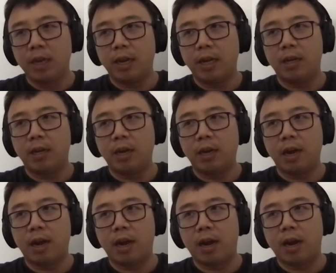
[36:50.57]
And
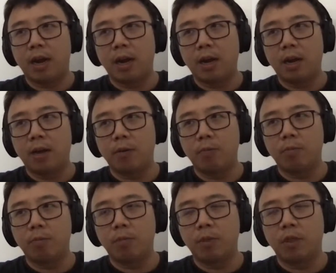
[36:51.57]
the
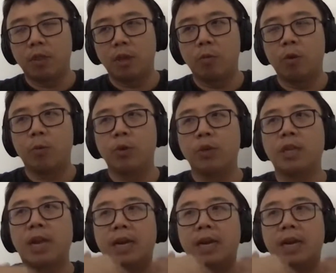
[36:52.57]
reason